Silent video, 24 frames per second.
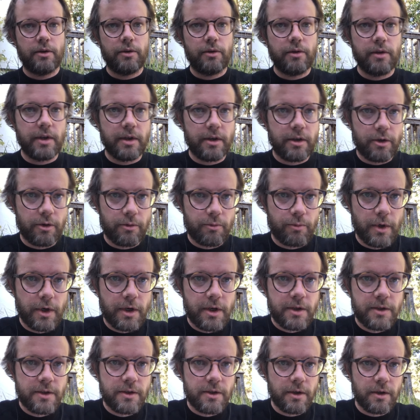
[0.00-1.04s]
That
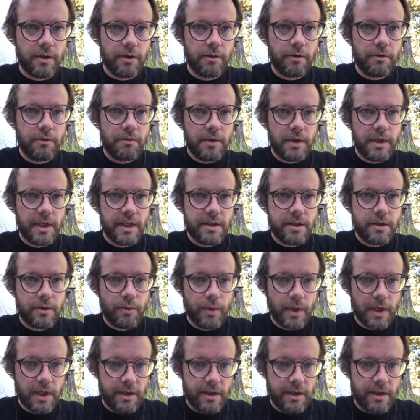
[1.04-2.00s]
works. So let's quickly